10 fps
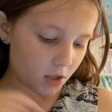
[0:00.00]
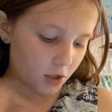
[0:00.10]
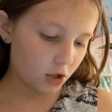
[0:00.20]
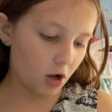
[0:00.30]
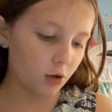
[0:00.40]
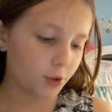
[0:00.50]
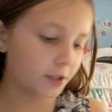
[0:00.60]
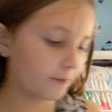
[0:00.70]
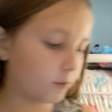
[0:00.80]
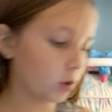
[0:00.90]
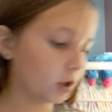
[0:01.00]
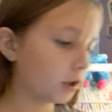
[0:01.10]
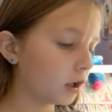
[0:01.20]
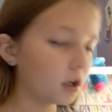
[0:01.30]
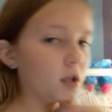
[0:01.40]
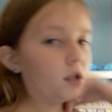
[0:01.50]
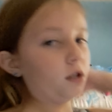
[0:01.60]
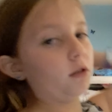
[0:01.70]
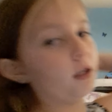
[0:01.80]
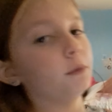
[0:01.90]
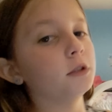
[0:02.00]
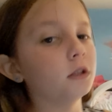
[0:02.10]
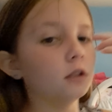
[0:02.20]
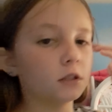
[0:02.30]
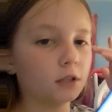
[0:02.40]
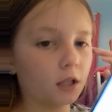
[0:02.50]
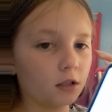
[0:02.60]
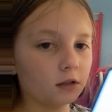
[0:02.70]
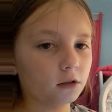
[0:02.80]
colors forward. So now I'm just gonna send